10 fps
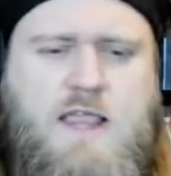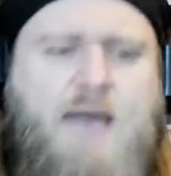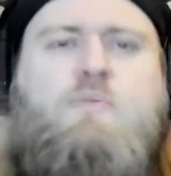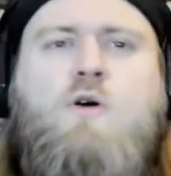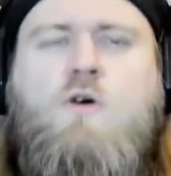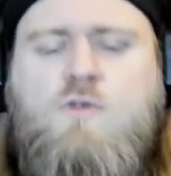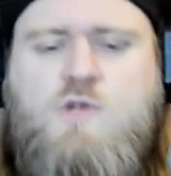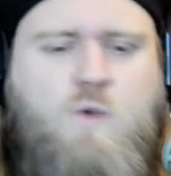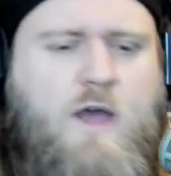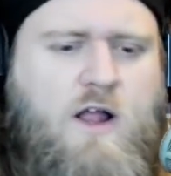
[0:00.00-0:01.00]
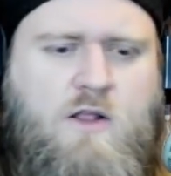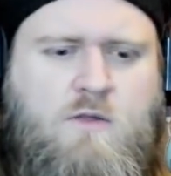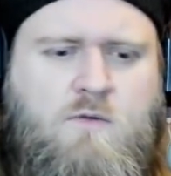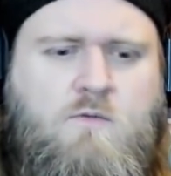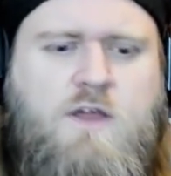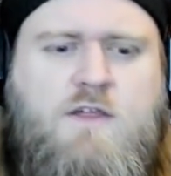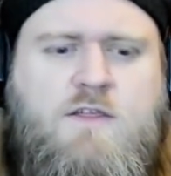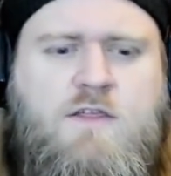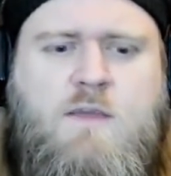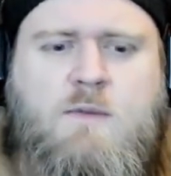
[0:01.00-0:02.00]
that polls well
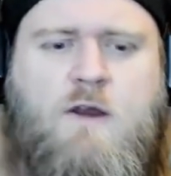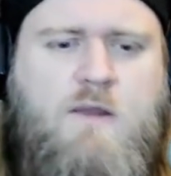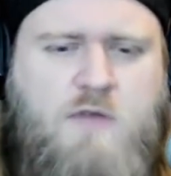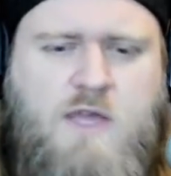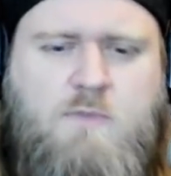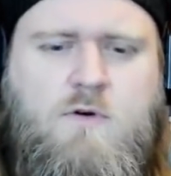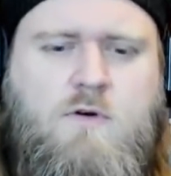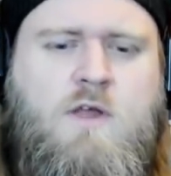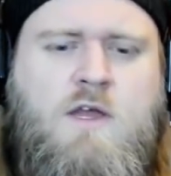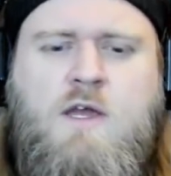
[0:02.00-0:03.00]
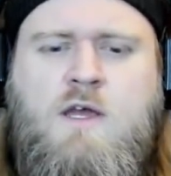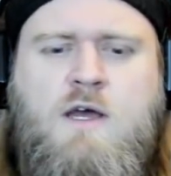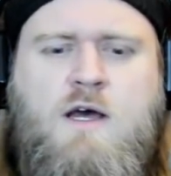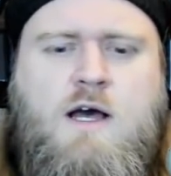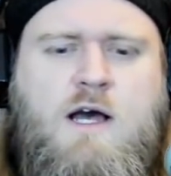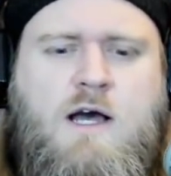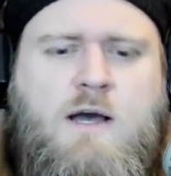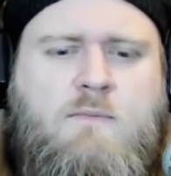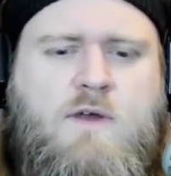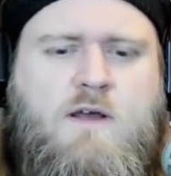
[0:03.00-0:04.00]
with the American people.
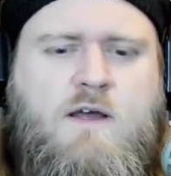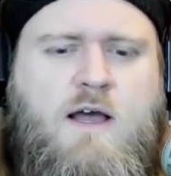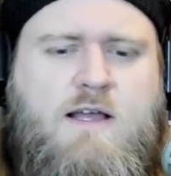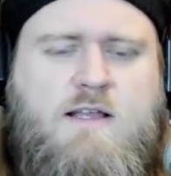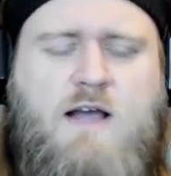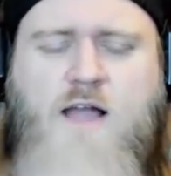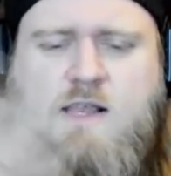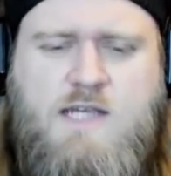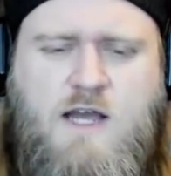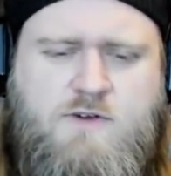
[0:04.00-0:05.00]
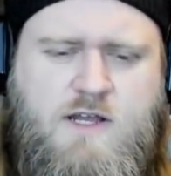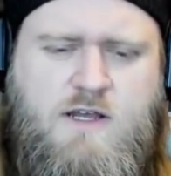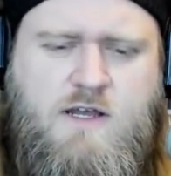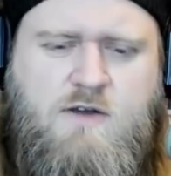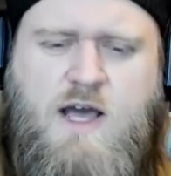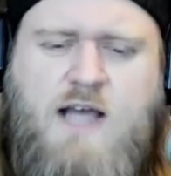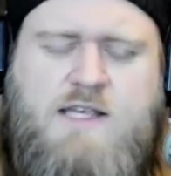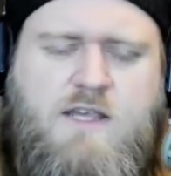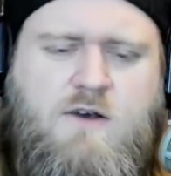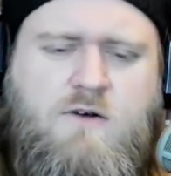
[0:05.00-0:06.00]
Um, uh, Alexandria
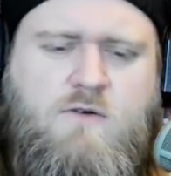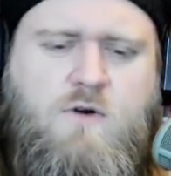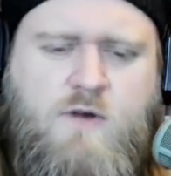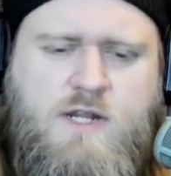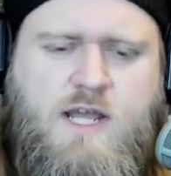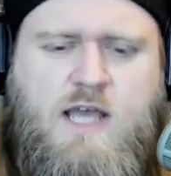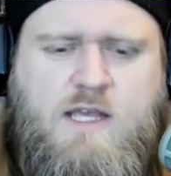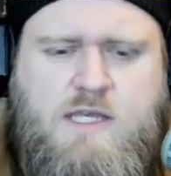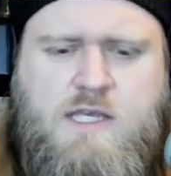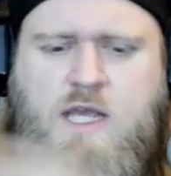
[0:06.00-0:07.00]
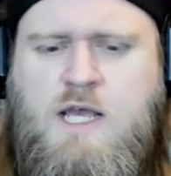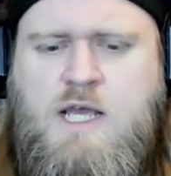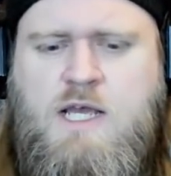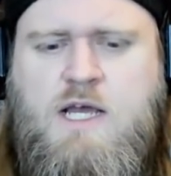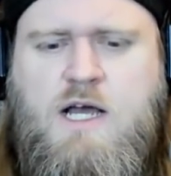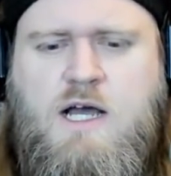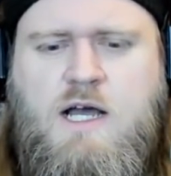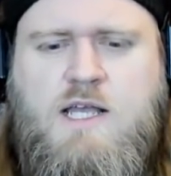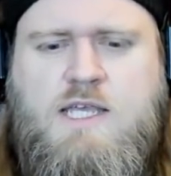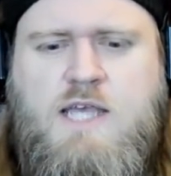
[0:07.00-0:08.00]
Ocasio Cortez.
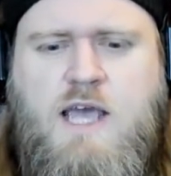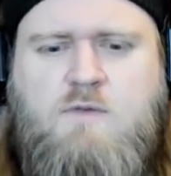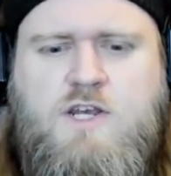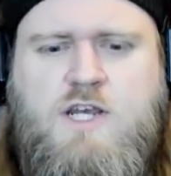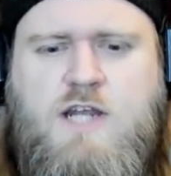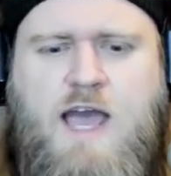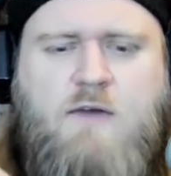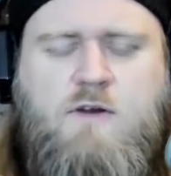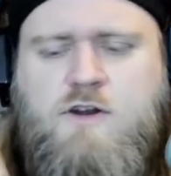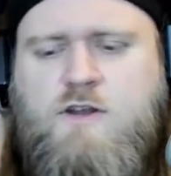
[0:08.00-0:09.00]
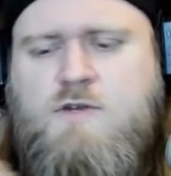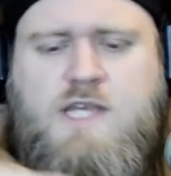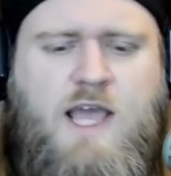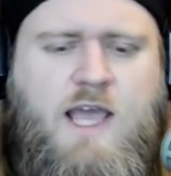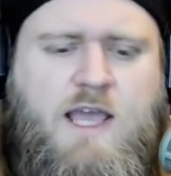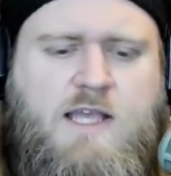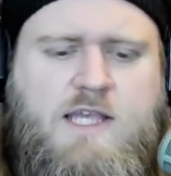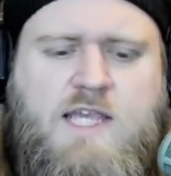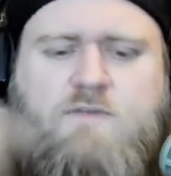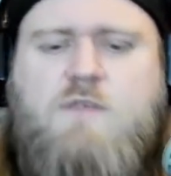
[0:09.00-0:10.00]
Uh, said we should ha- introduce a
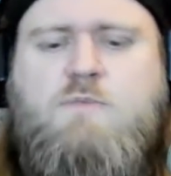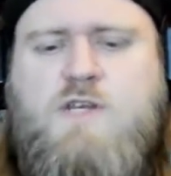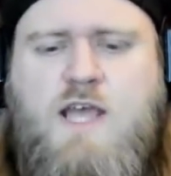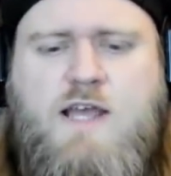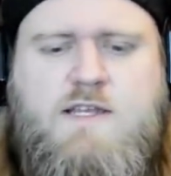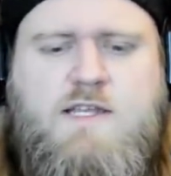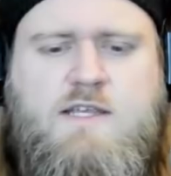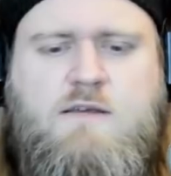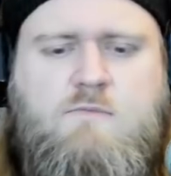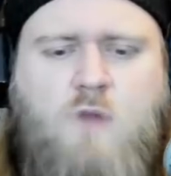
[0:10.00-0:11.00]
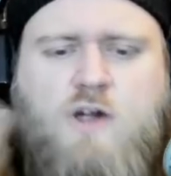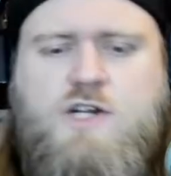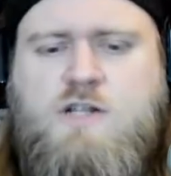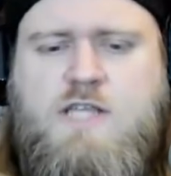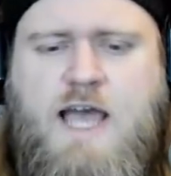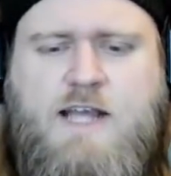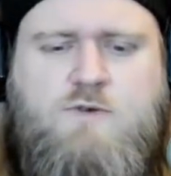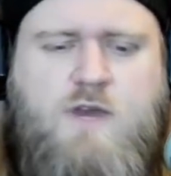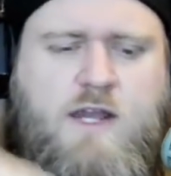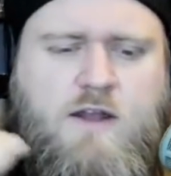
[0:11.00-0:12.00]
70% marginal tax
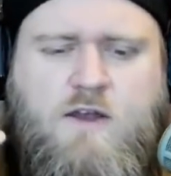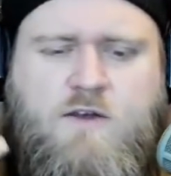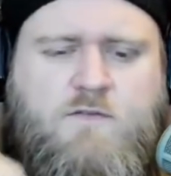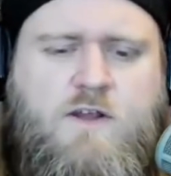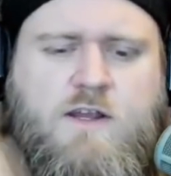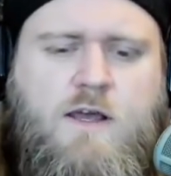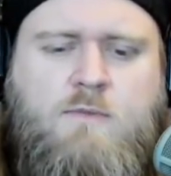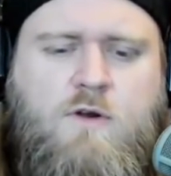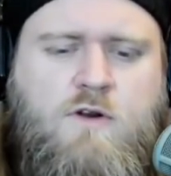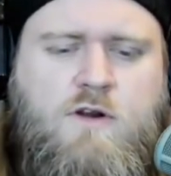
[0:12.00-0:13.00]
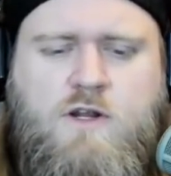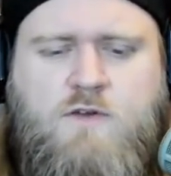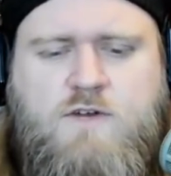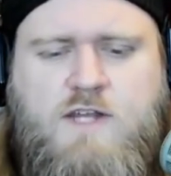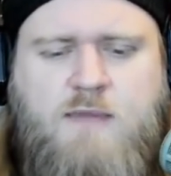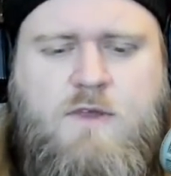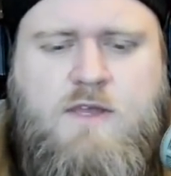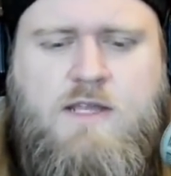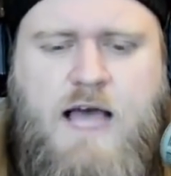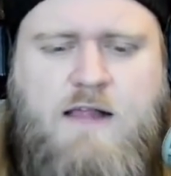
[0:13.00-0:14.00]
rate uh, for income earned over $10 million.